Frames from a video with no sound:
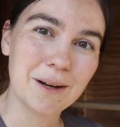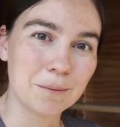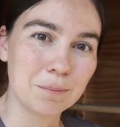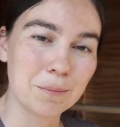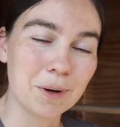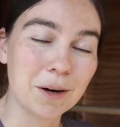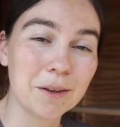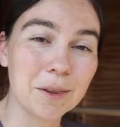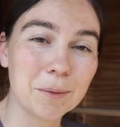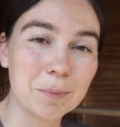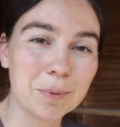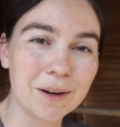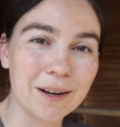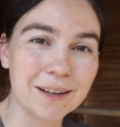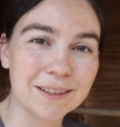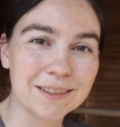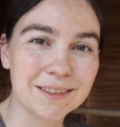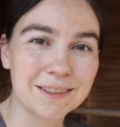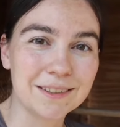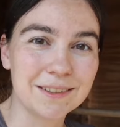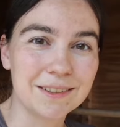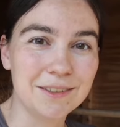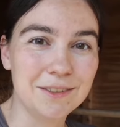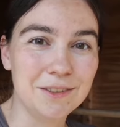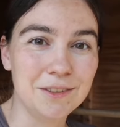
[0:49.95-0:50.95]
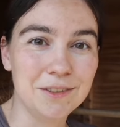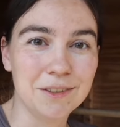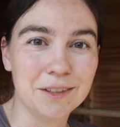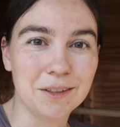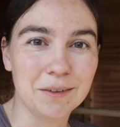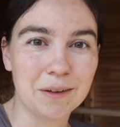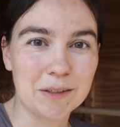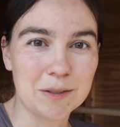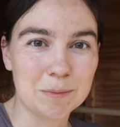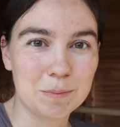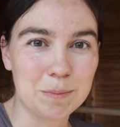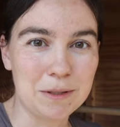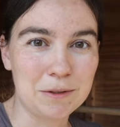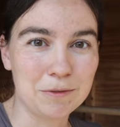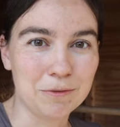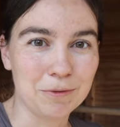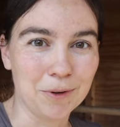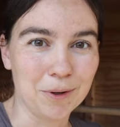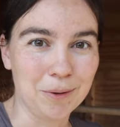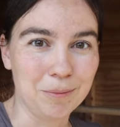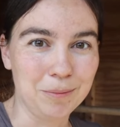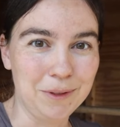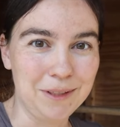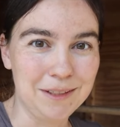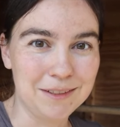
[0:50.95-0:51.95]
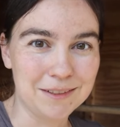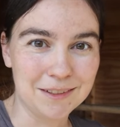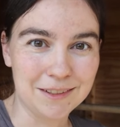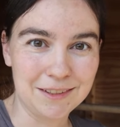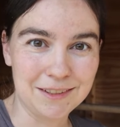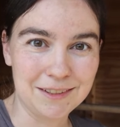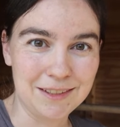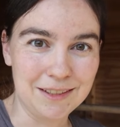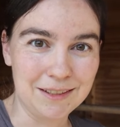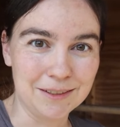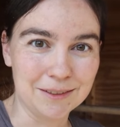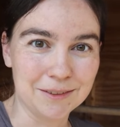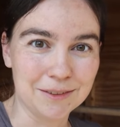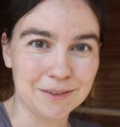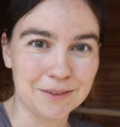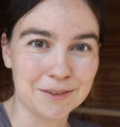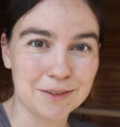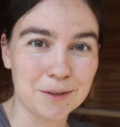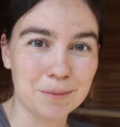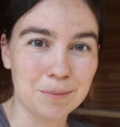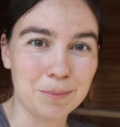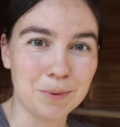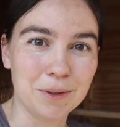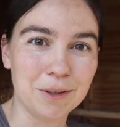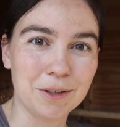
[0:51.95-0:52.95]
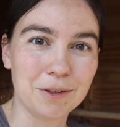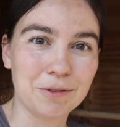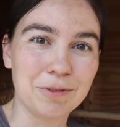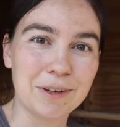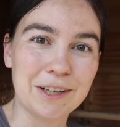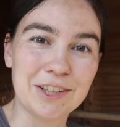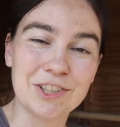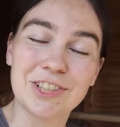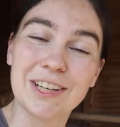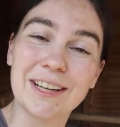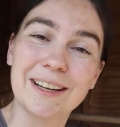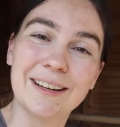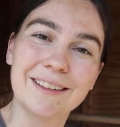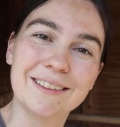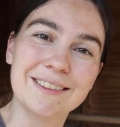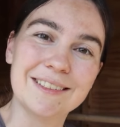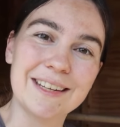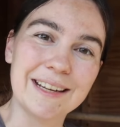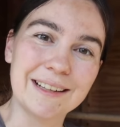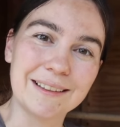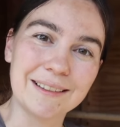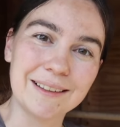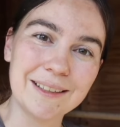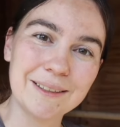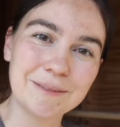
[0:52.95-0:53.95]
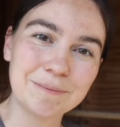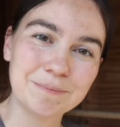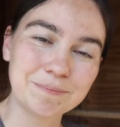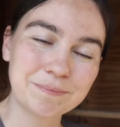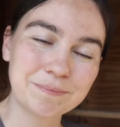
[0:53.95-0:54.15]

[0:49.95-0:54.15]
Part of the process is using recipe from Lisa Steele's book Fresh Eggs Daily